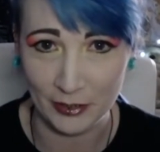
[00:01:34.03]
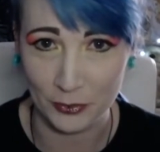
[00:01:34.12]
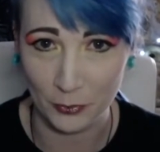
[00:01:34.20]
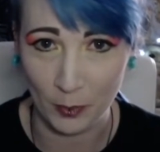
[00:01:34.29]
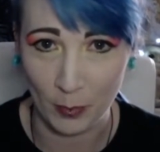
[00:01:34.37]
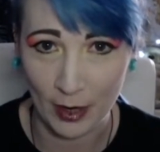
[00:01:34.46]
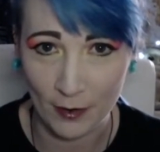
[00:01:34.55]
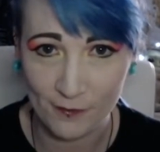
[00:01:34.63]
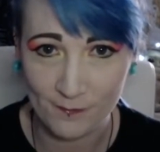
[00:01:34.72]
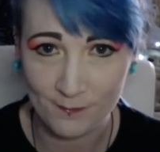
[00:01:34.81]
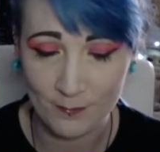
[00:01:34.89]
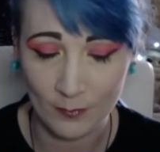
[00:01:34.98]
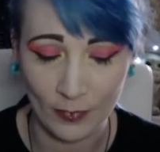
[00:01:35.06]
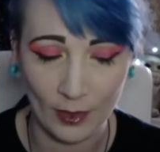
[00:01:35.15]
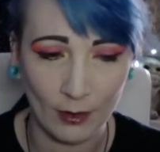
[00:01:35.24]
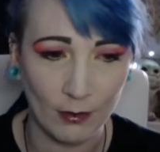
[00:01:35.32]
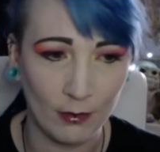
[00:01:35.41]
talk about,
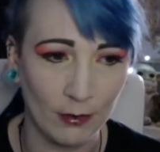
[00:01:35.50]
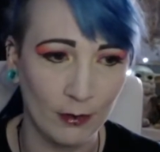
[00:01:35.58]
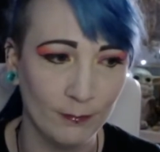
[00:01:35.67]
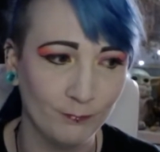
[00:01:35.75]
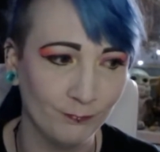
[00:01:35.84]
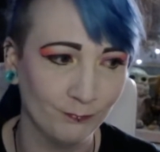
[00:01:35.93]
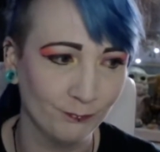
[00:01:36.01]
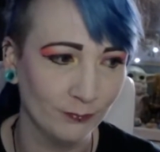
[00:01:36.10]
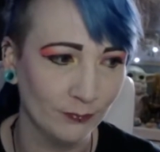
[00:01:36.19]
um,